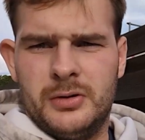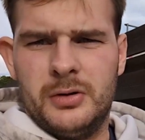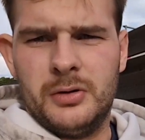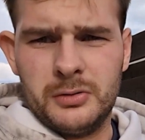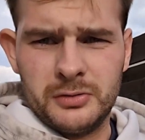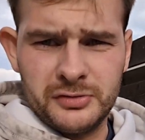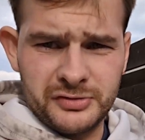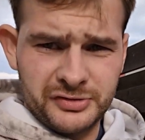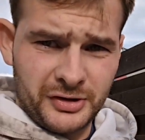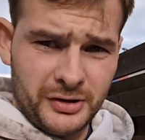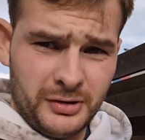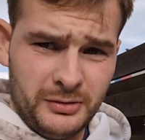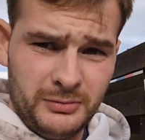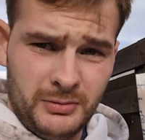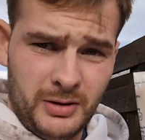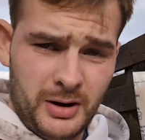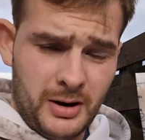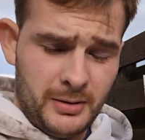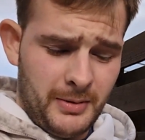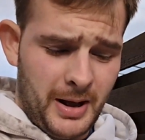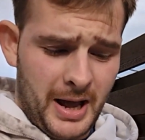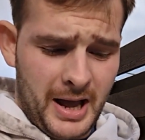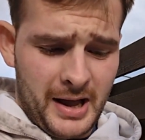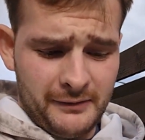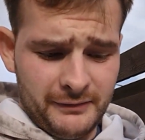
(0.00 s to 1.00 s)
Also,
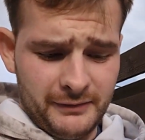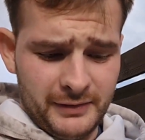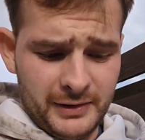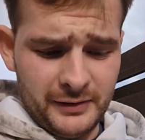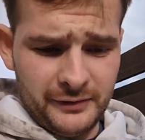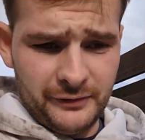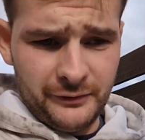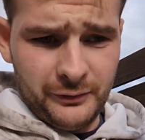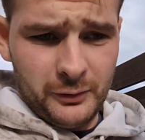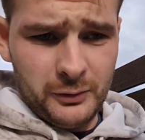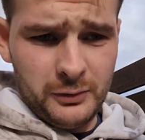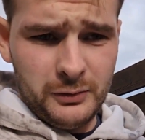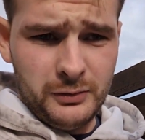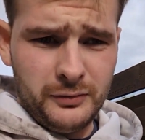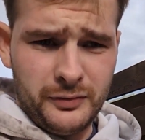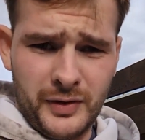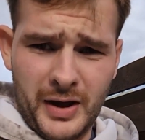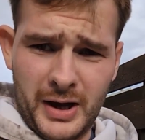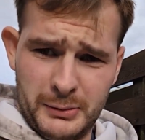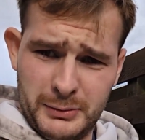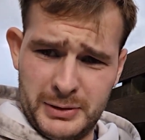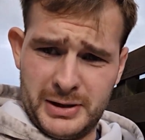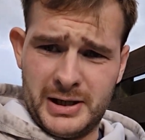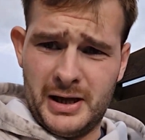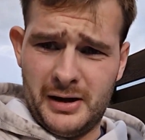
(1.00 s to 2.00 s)
I'm having a thought
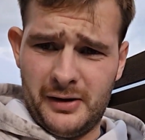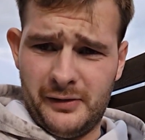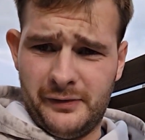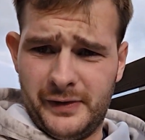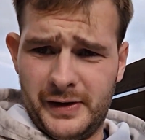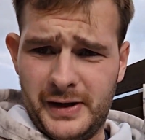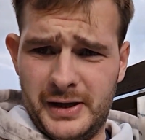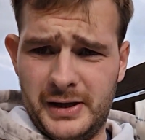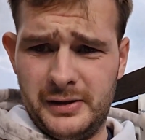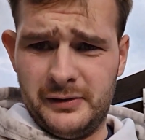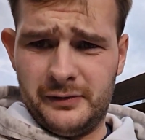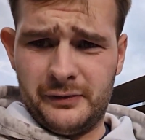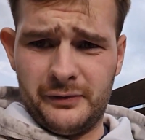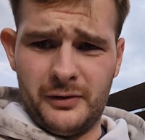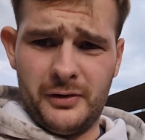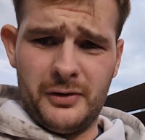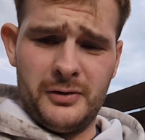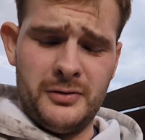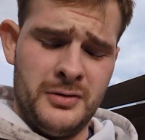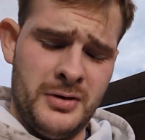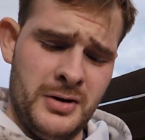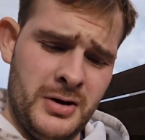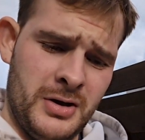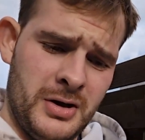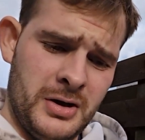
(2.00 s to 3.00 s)
that we get off at
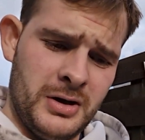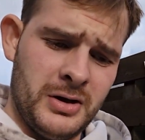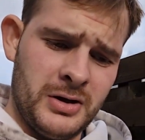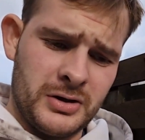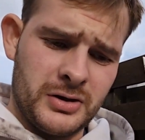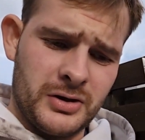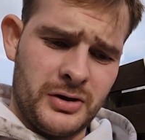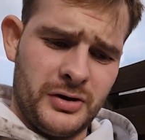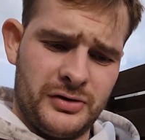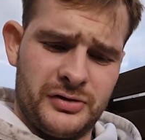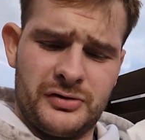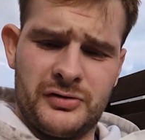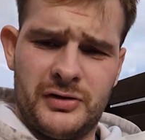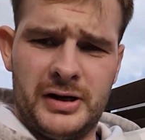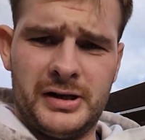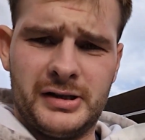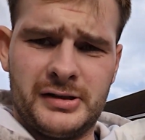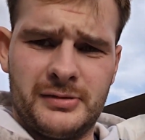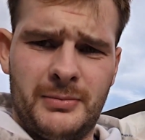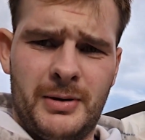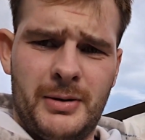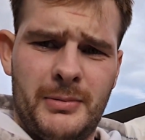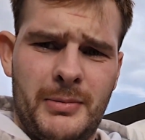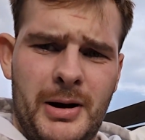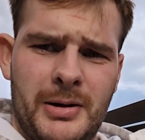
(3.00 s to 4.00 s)
Heathrow, go straight
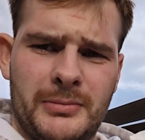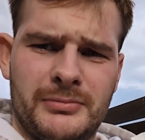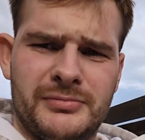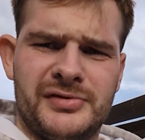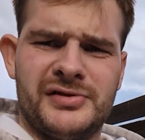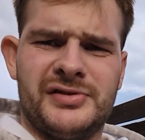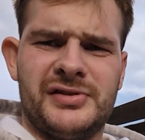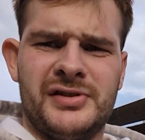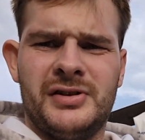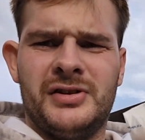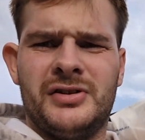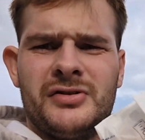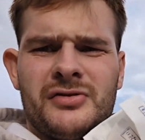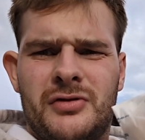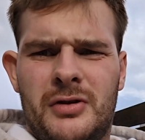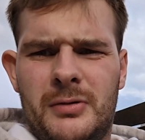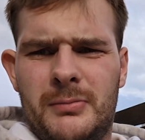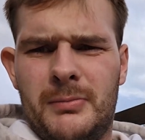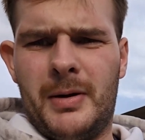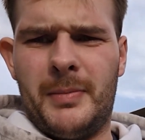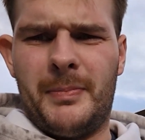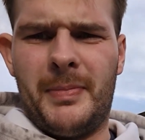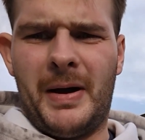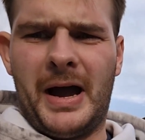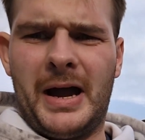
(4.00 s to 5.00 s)
to my mum's,
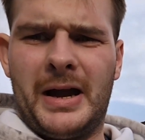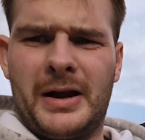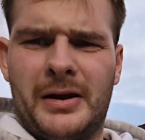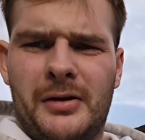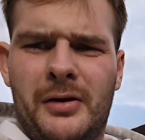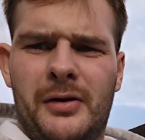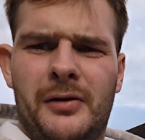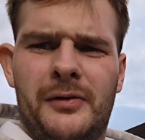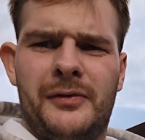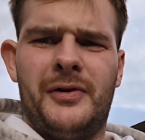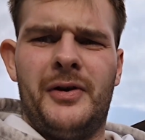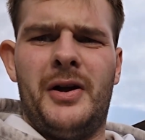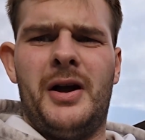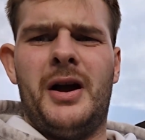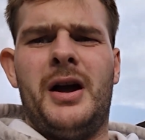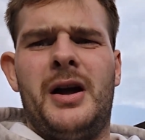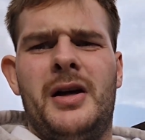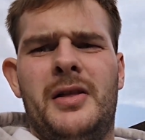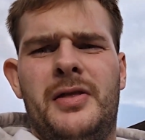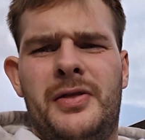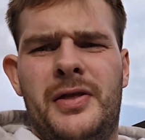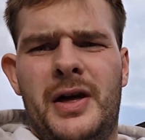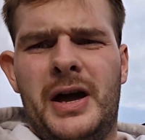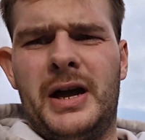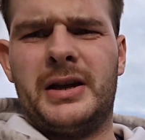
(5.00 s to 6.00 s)
drop my bag off,
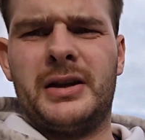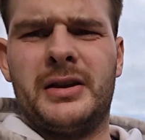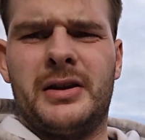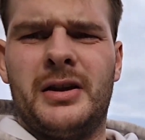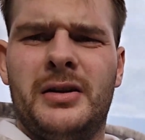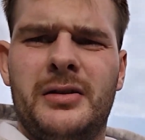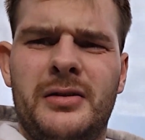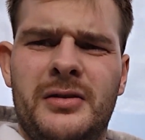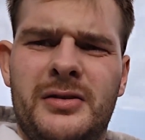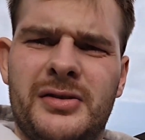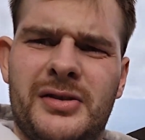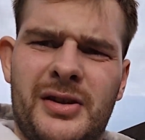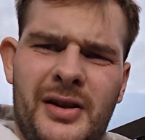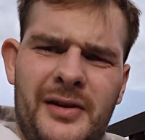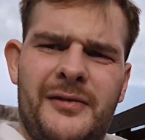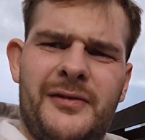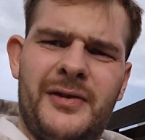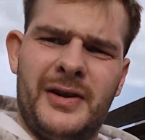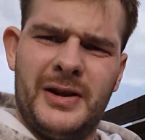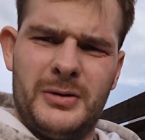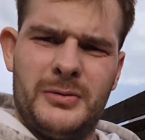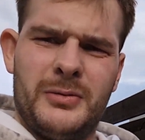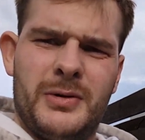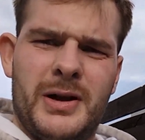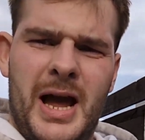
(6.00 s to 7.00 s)
and then go, because I
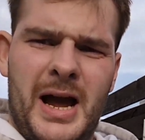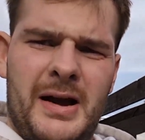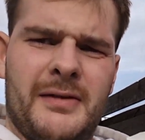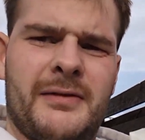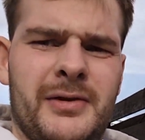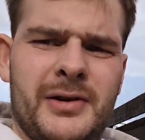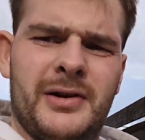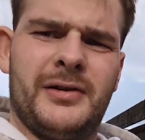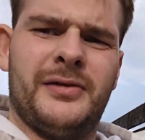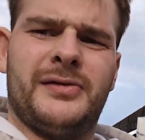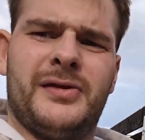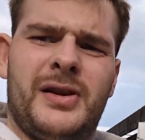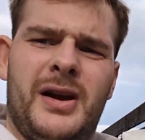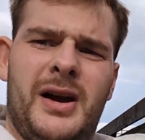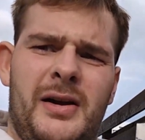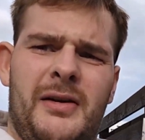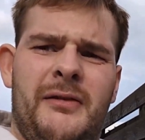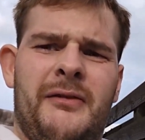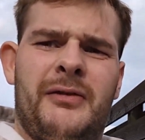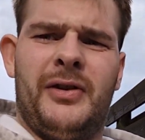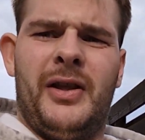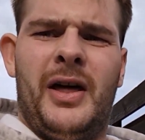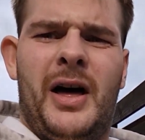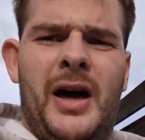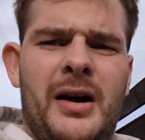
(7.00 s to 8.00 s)
think we have enough time
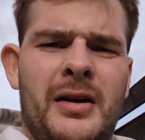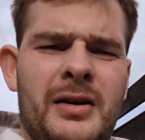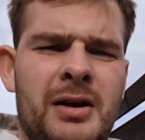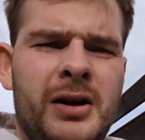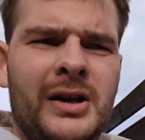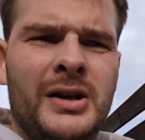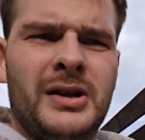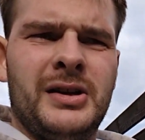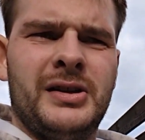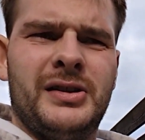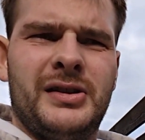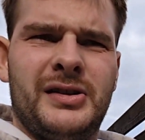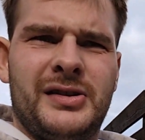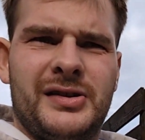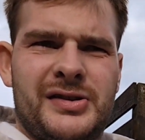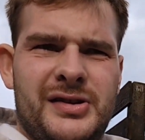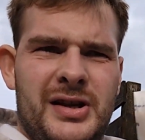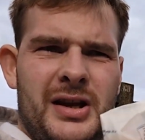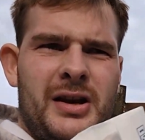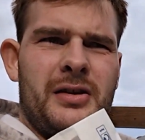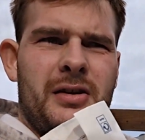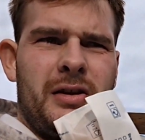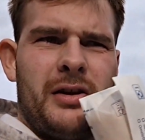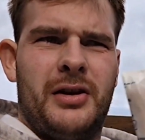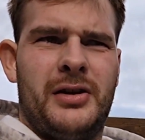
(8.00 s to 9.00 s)
for that
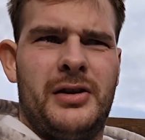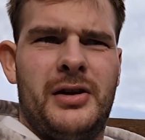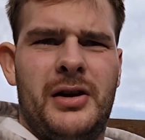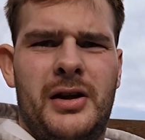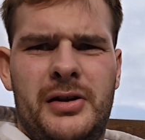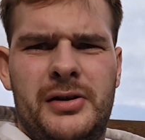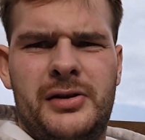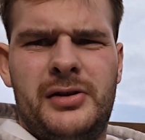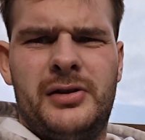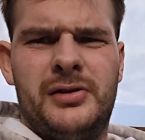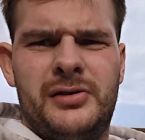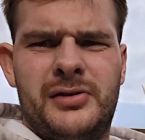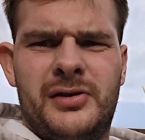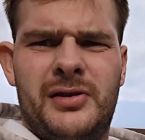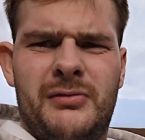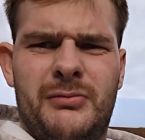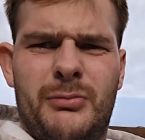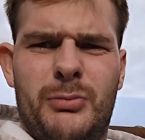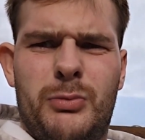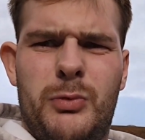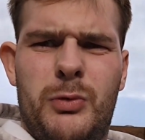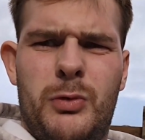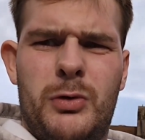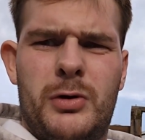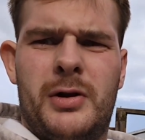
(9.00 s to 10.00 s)
instead of going London
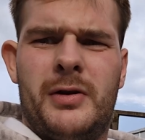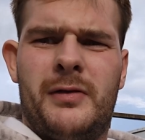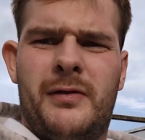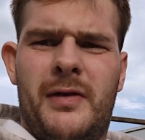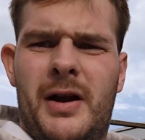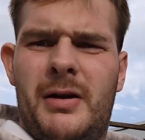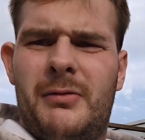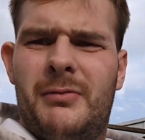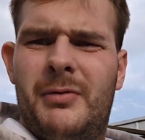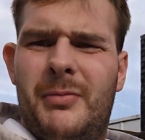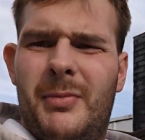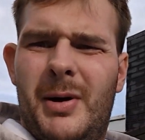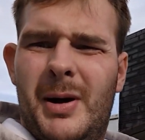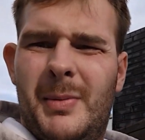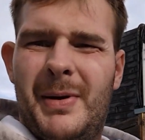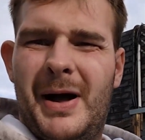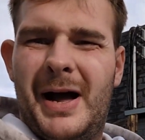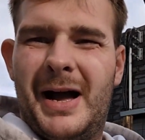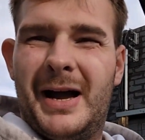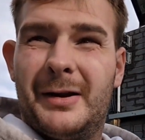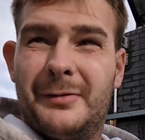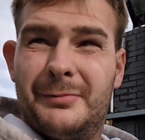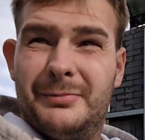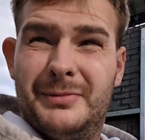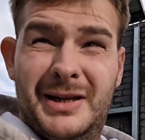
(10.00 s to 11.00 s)
and walking around with my
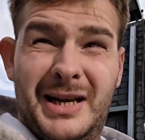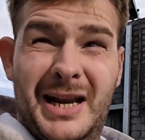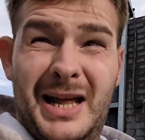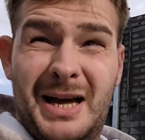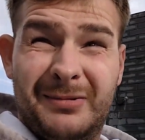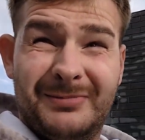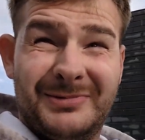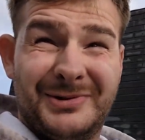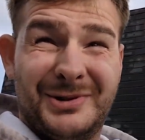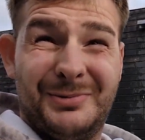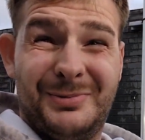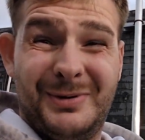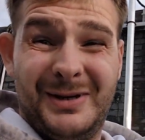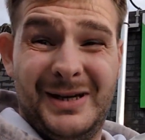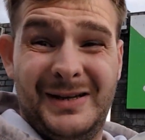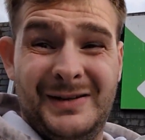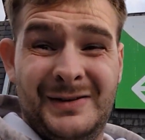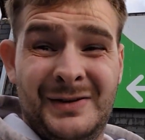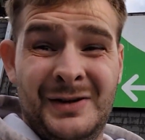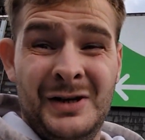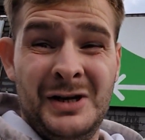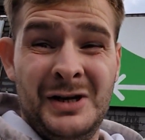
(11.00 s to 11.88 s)
bag laptop in.